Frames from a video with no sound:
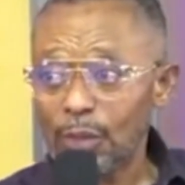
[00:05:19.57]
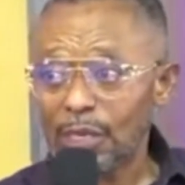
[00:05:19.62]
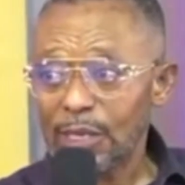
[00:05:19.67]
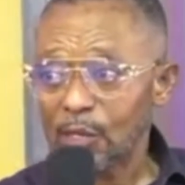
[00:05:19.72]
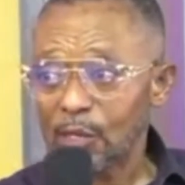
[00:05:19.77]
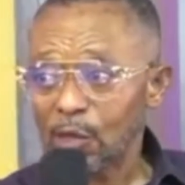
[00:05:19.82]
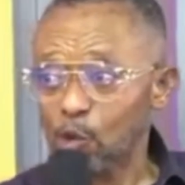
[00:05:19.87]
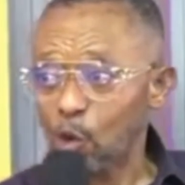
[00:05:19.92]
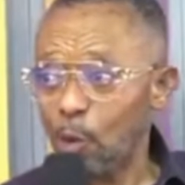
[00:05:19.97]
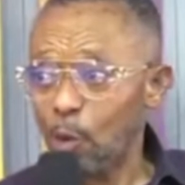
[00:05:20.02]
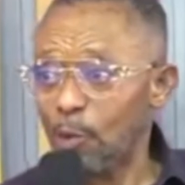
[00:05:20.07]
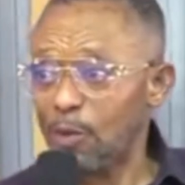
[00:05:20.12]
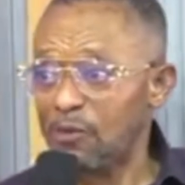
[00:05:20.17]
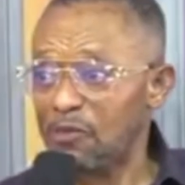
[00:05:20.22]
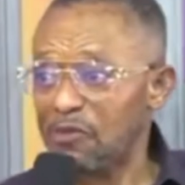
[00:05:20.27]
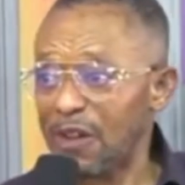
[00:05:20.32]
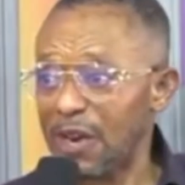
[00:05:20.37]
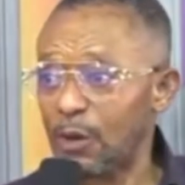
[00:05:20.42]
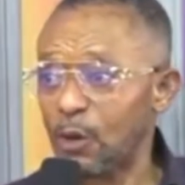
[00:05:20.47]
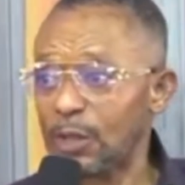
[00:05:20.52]
so
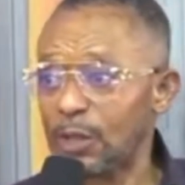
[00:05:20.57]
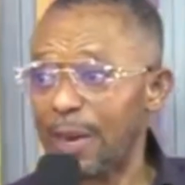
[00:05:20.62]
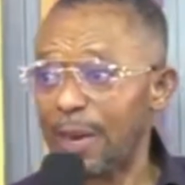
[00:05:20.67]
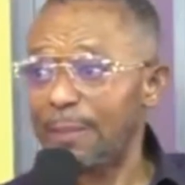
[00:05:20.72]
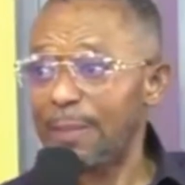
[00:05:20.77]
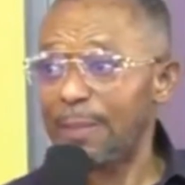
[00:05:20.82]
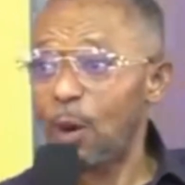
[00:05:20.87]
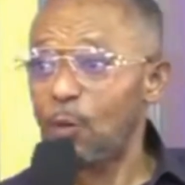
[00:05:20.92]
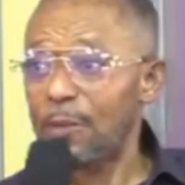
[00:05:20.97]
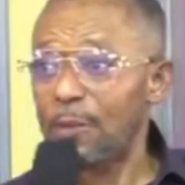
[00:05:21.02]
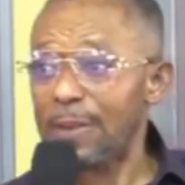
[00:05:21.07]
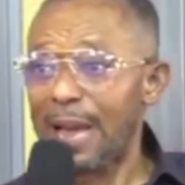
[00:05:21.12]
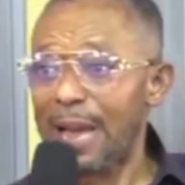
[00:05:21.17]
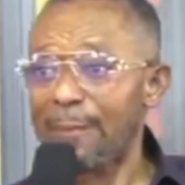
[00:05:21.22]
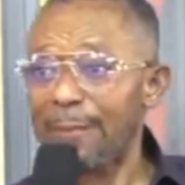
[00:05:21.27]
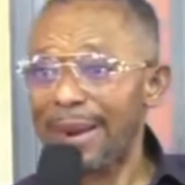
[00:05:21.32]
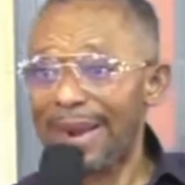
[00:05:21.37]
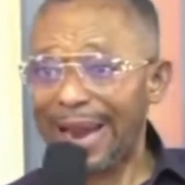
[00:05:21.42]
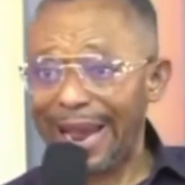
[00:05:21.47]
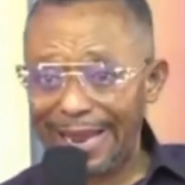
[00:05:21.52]
mumfa Dr Bawumia
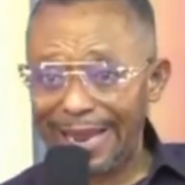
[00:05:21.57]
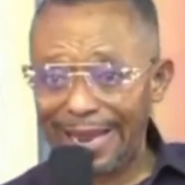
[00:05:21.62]
mra